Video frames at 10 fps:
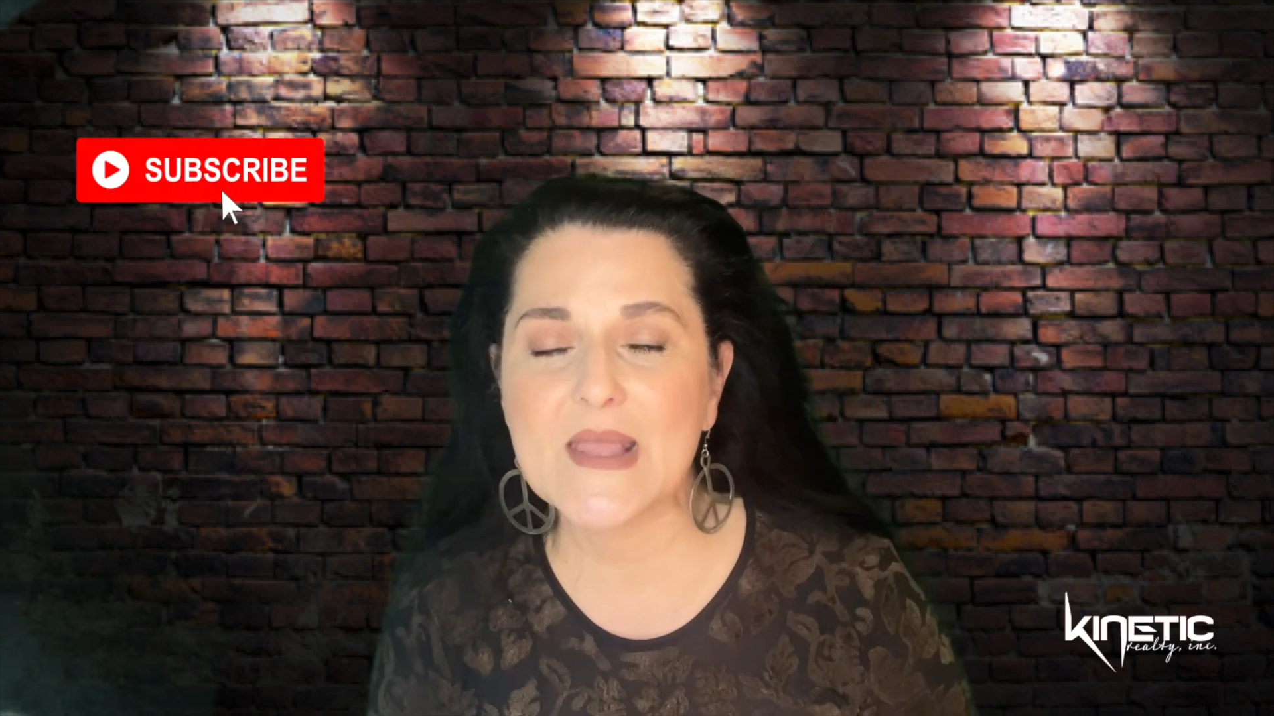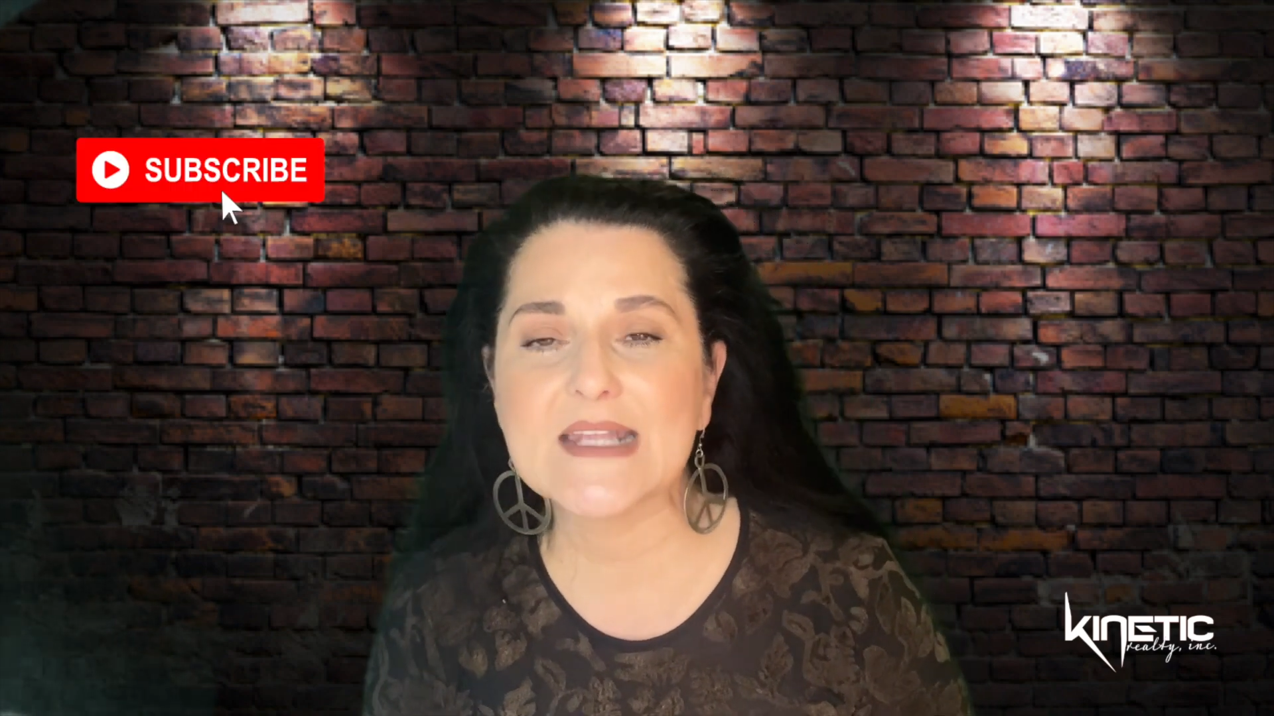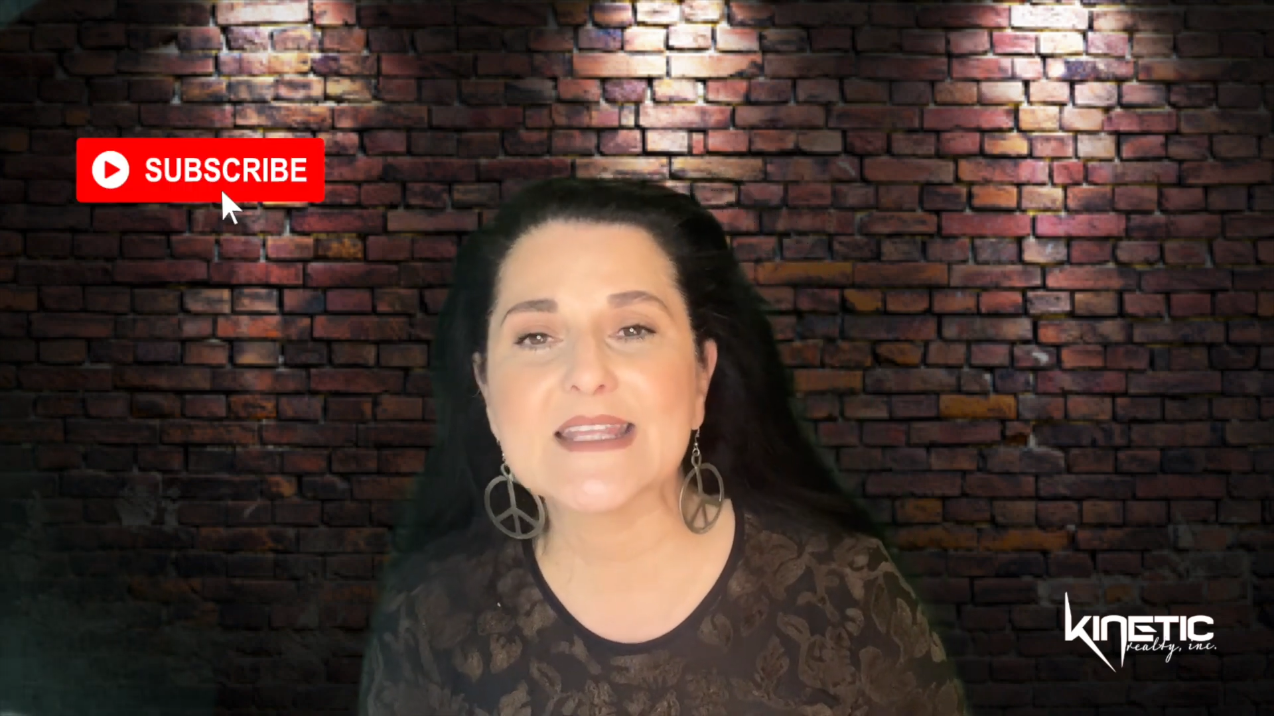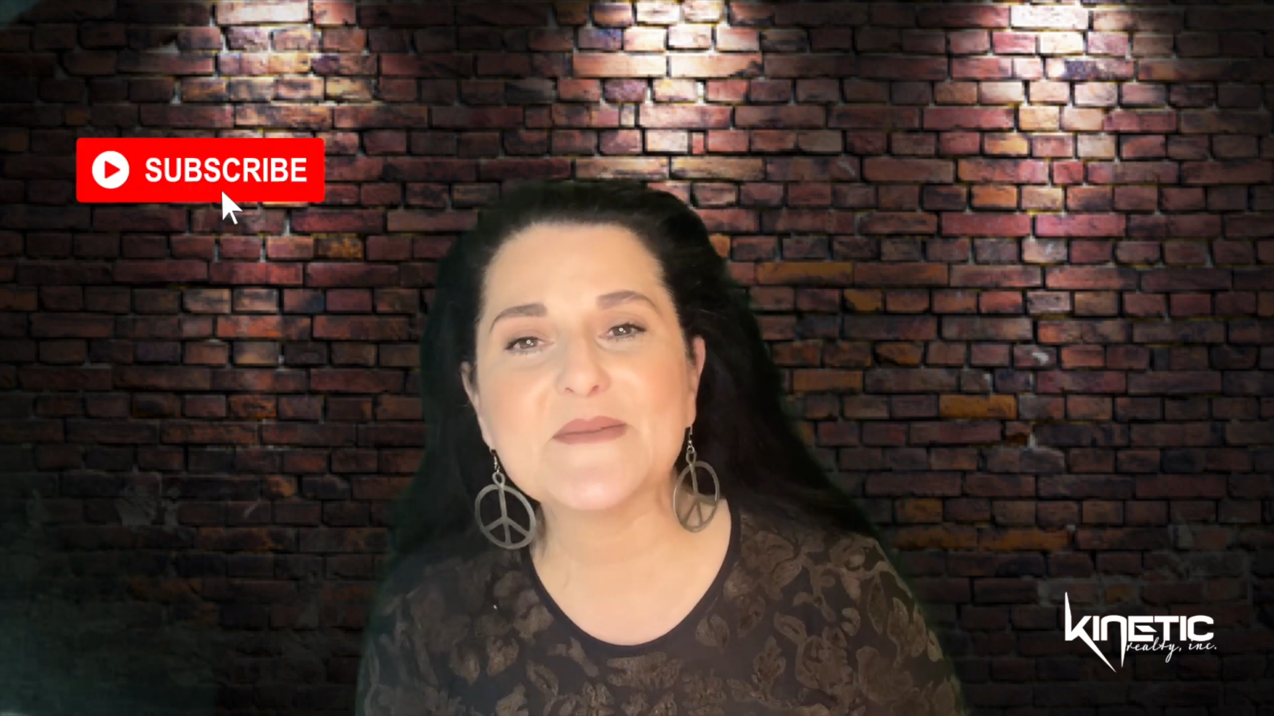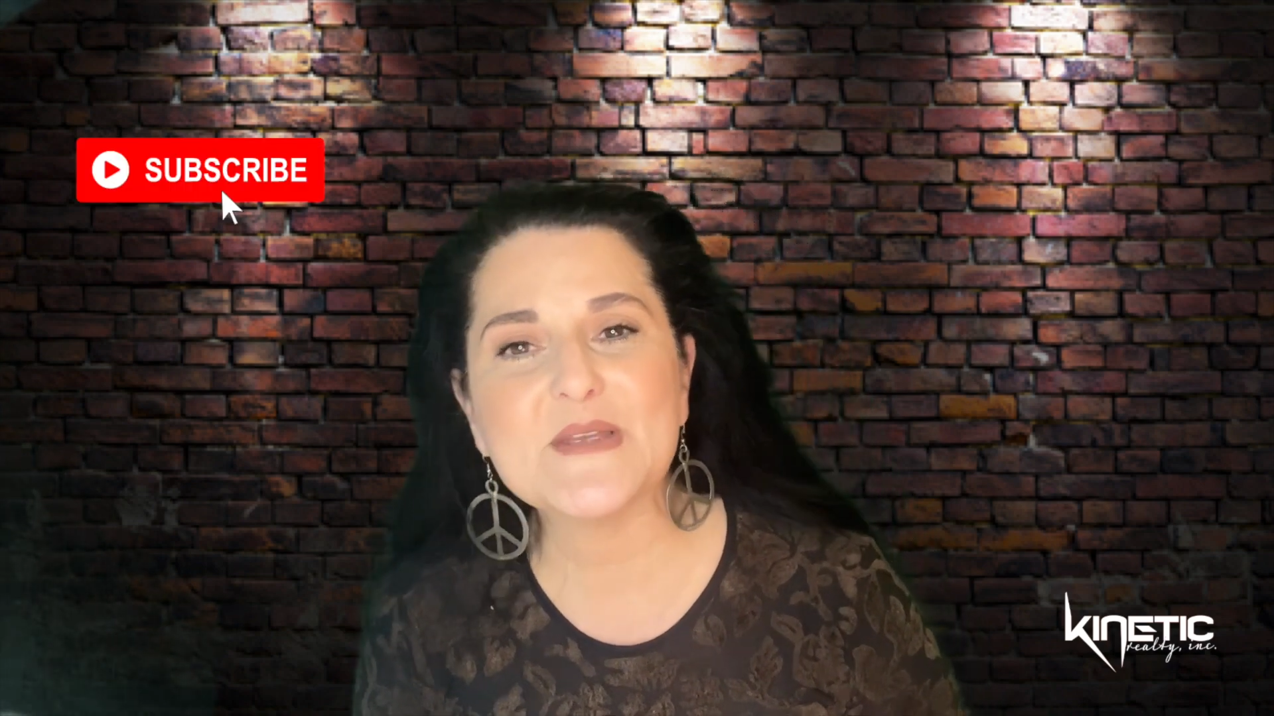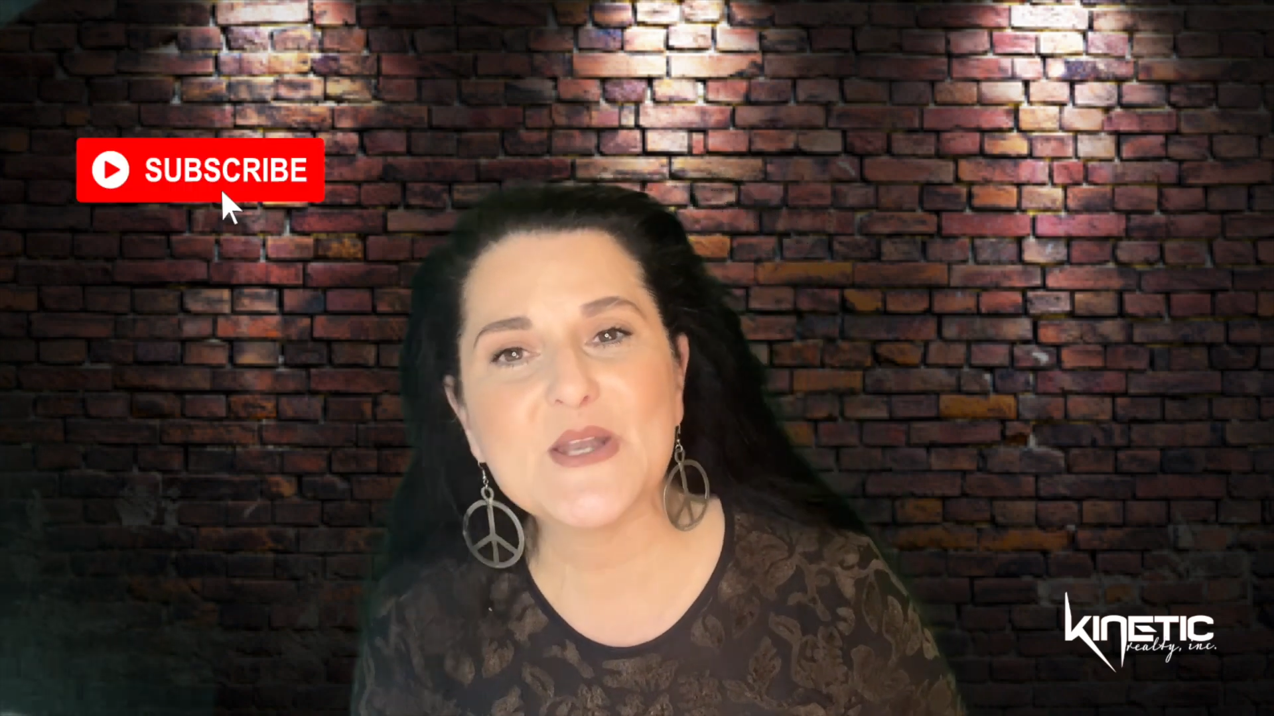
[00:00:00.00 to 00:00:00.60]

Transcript: and let me